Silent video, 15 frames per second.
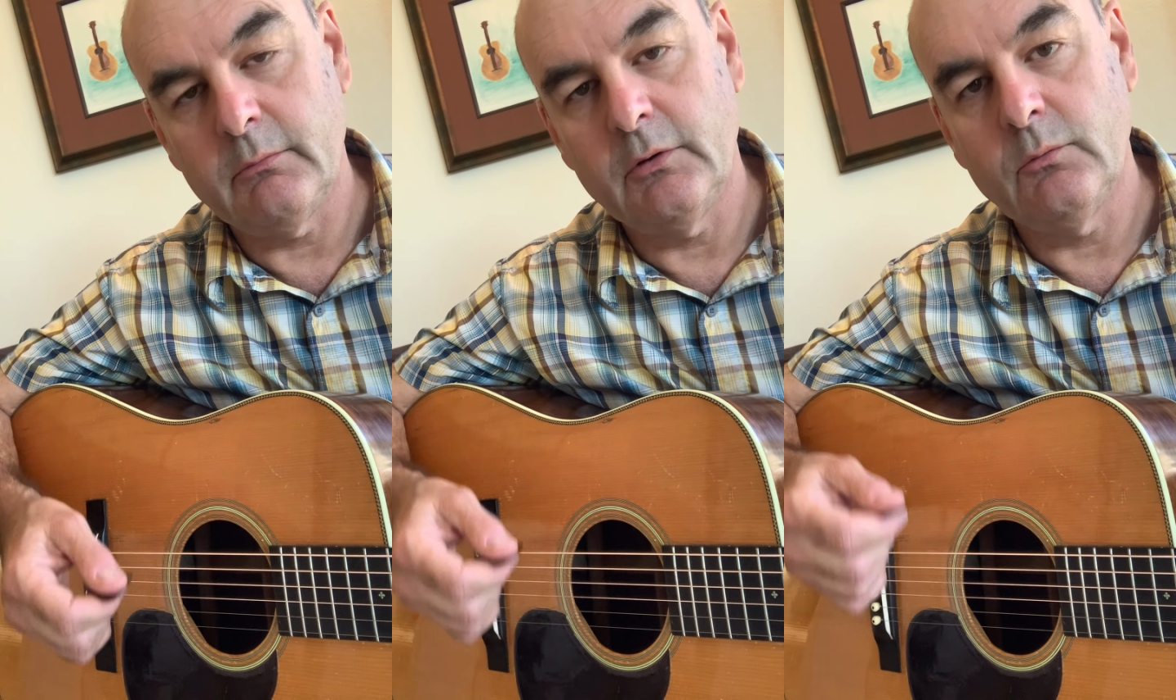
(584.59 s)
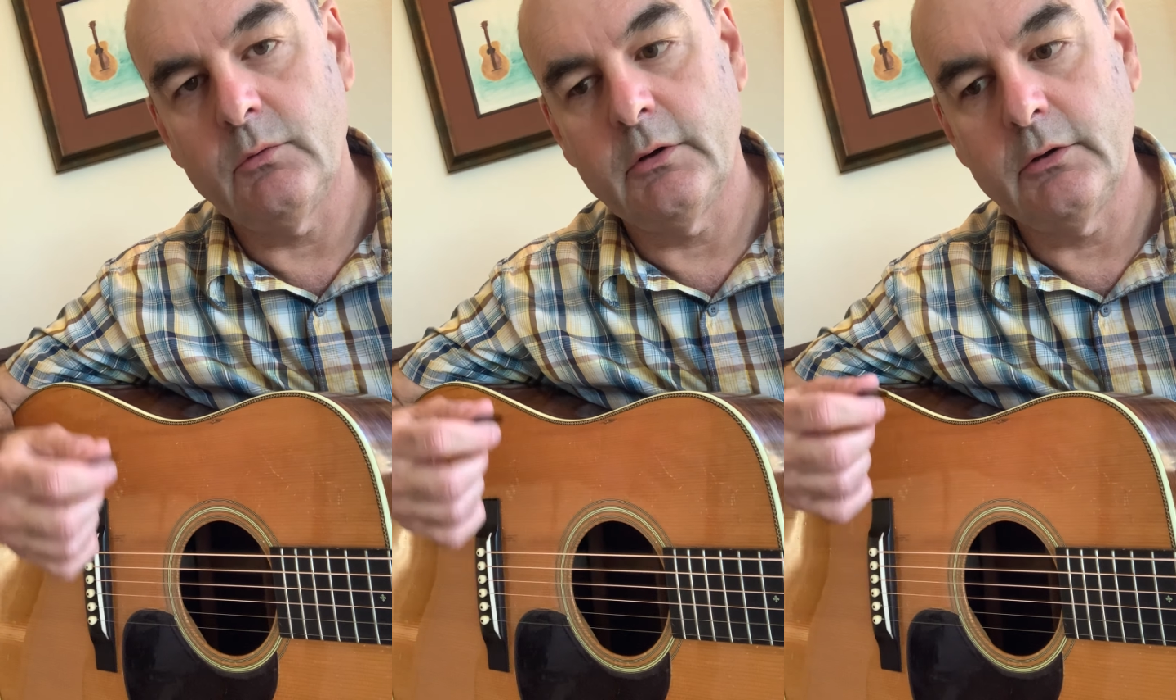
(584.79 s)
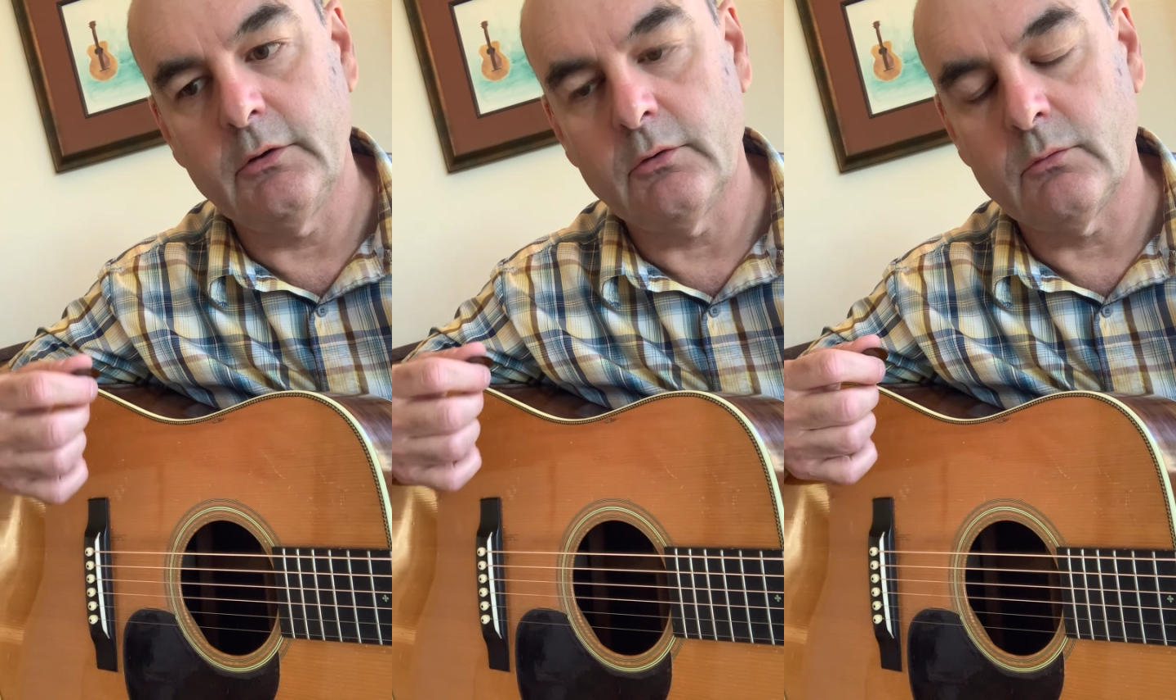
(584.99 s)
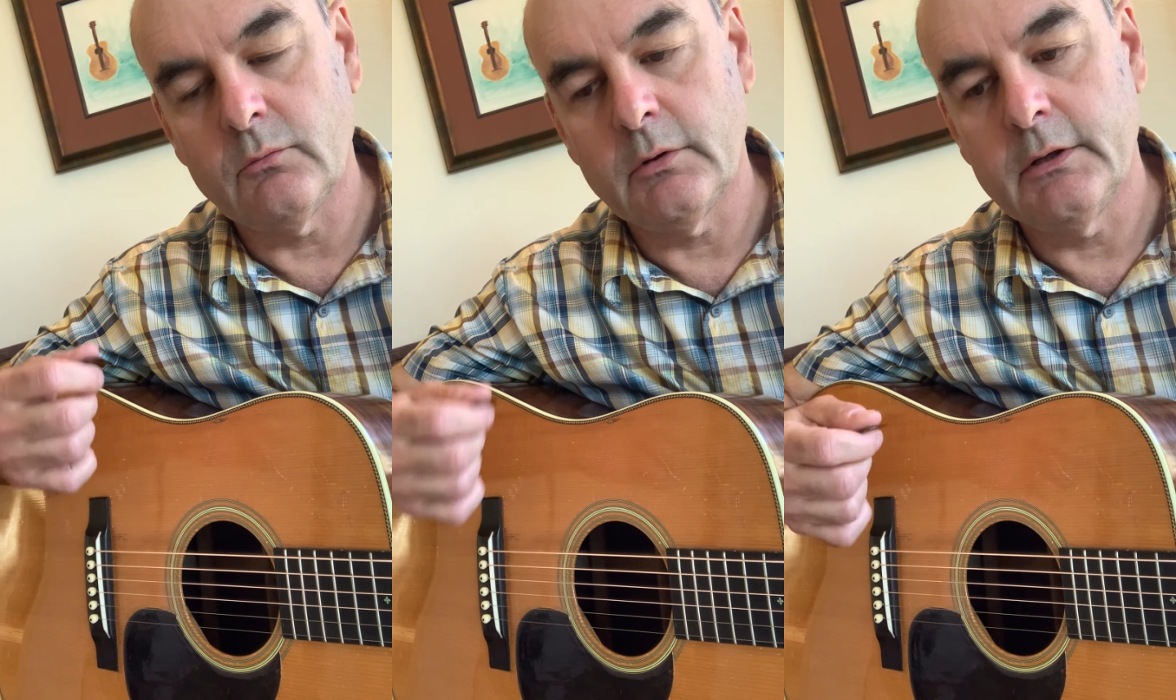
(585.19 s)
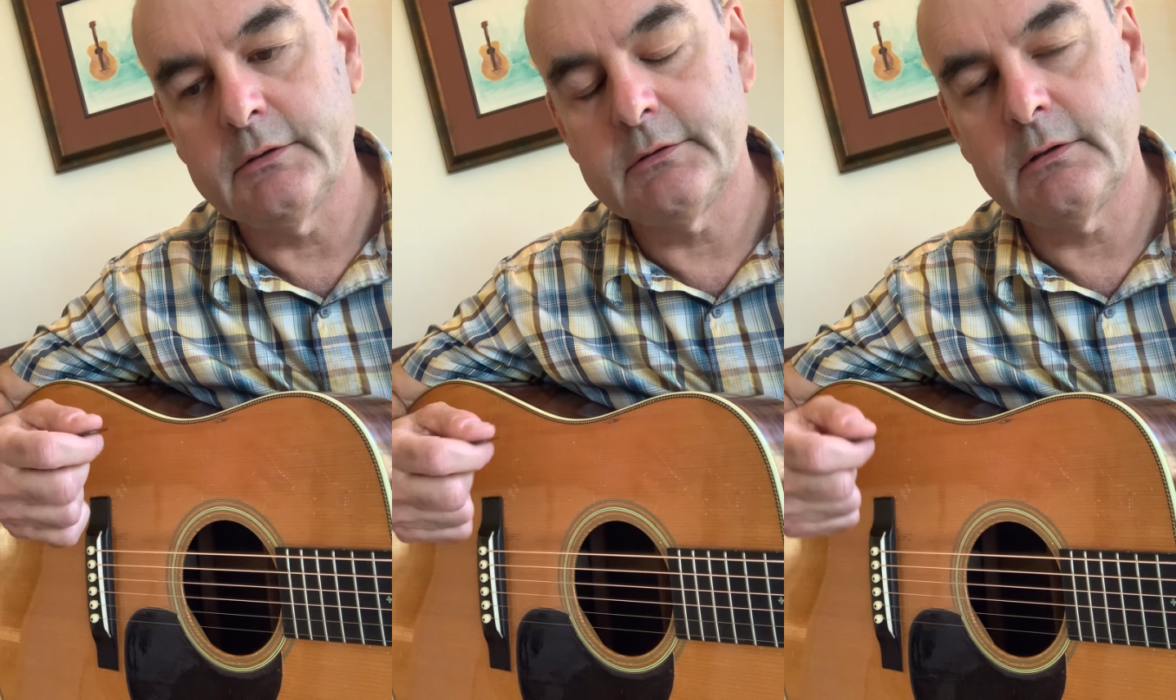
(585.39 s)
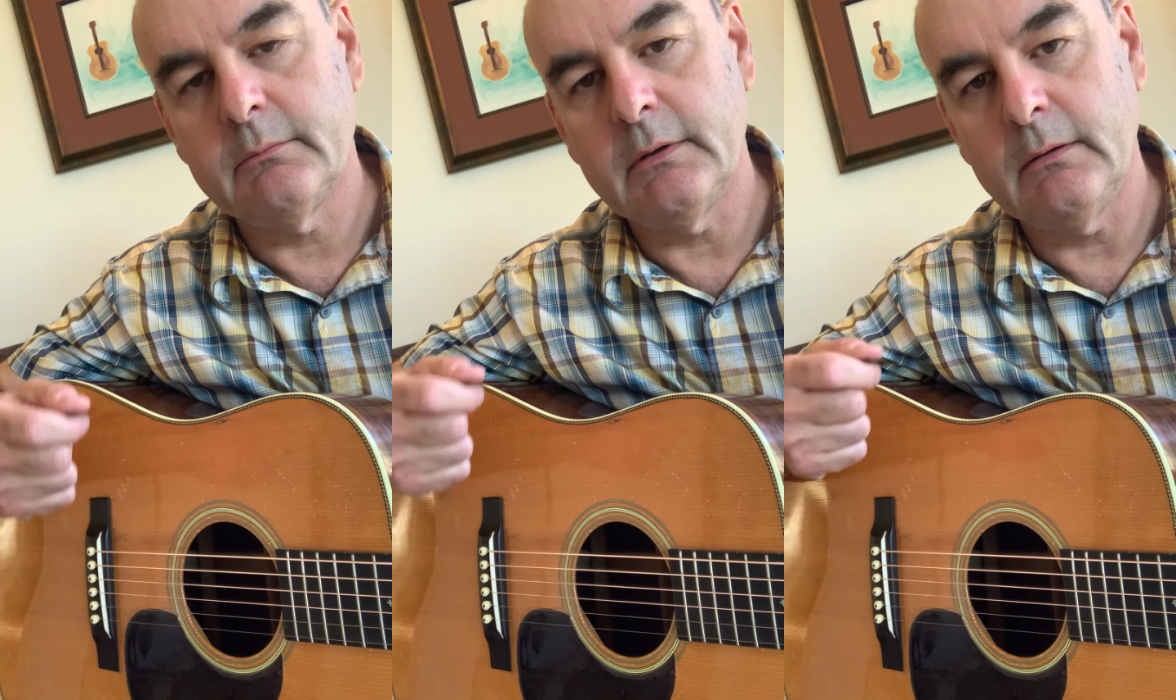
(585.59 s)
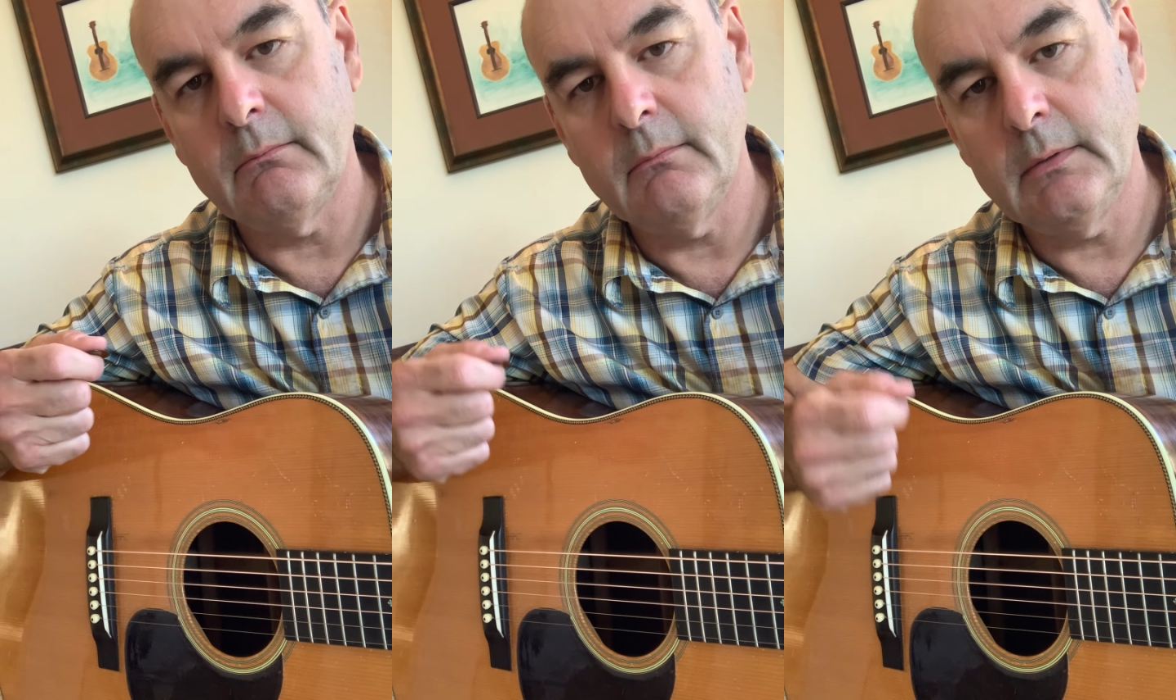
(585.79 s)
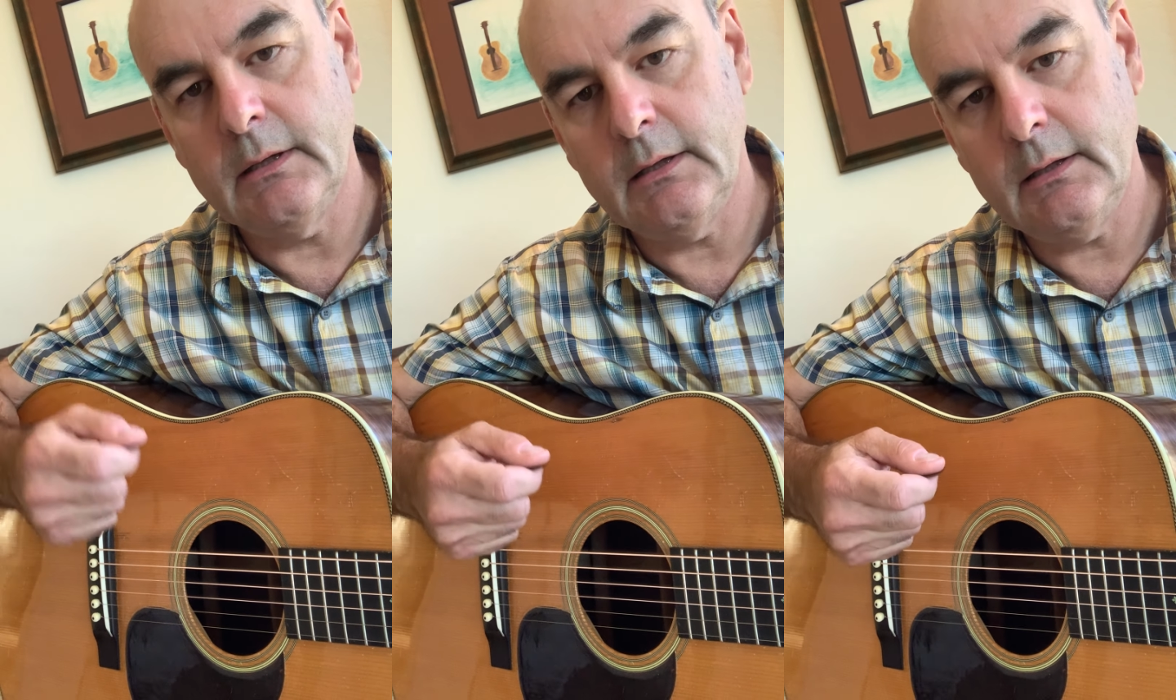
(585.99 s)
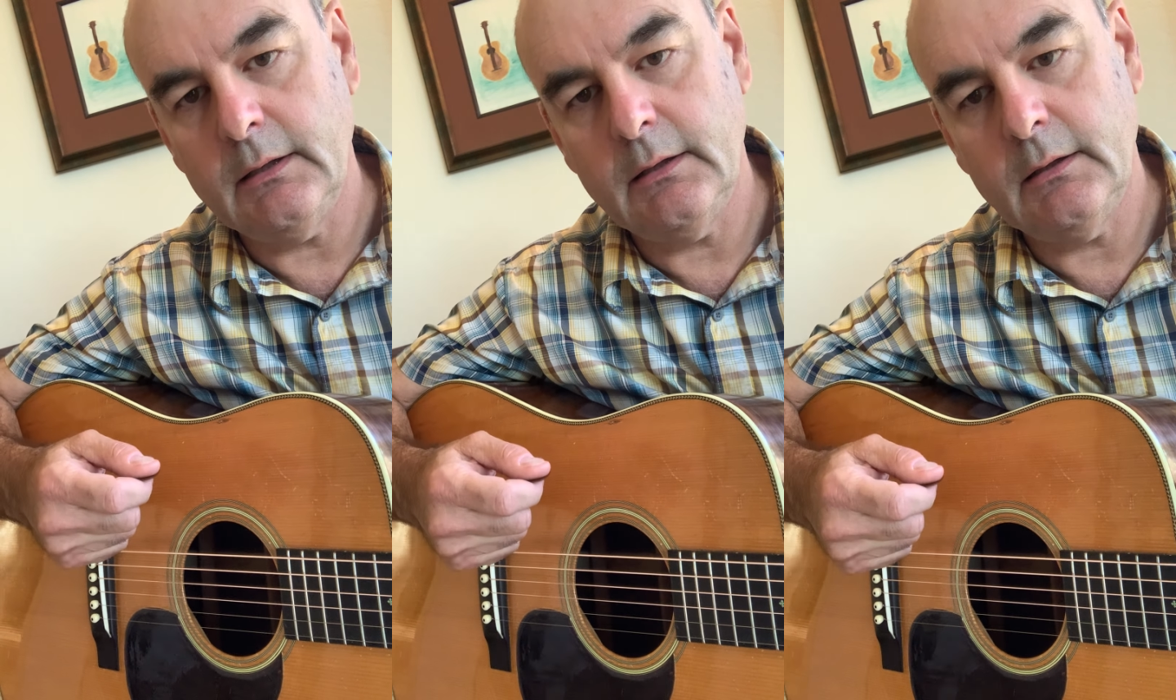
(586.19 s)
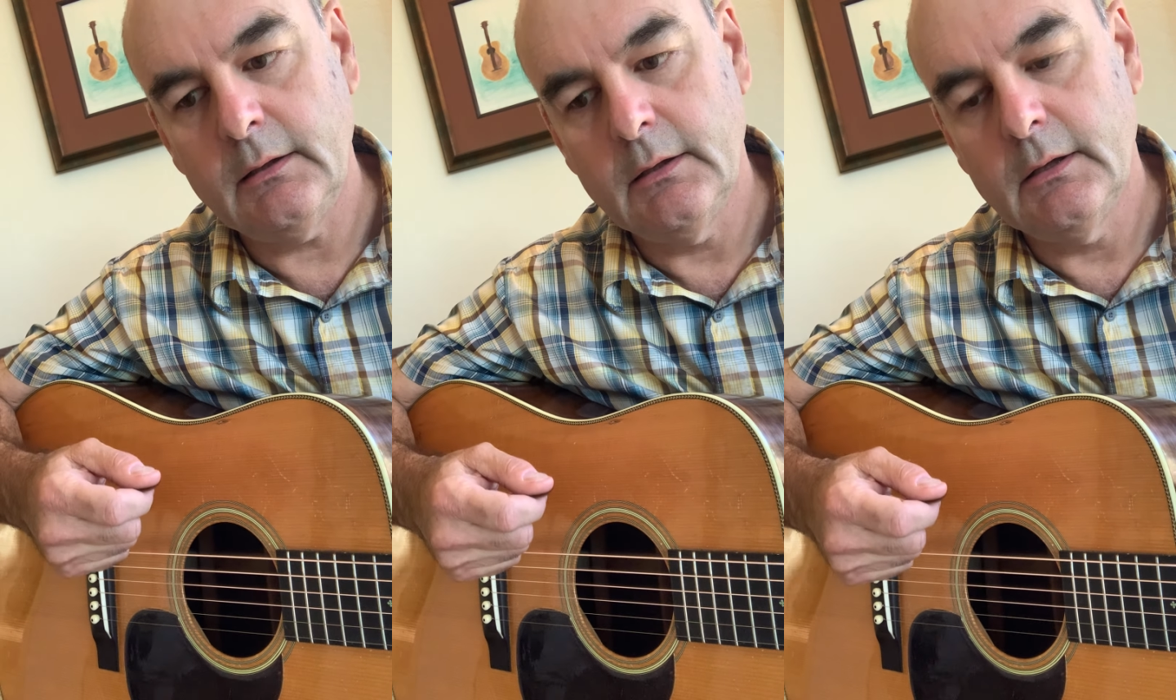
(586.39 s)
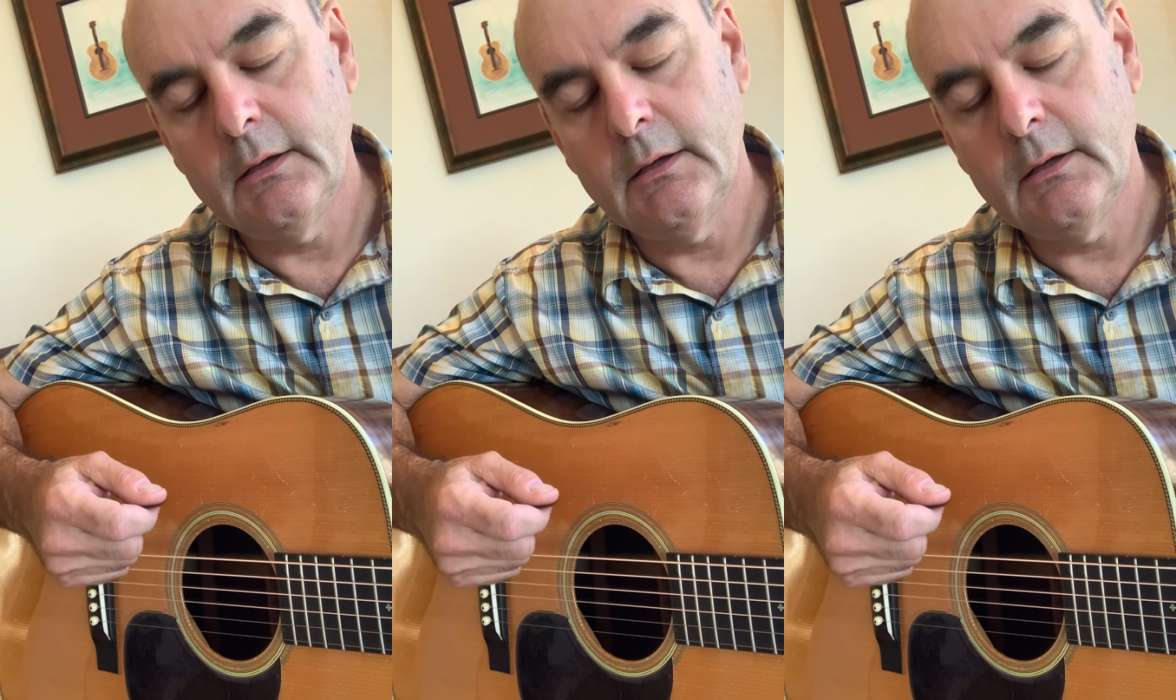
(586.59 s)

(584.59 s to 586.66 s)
You want your runs to be meaty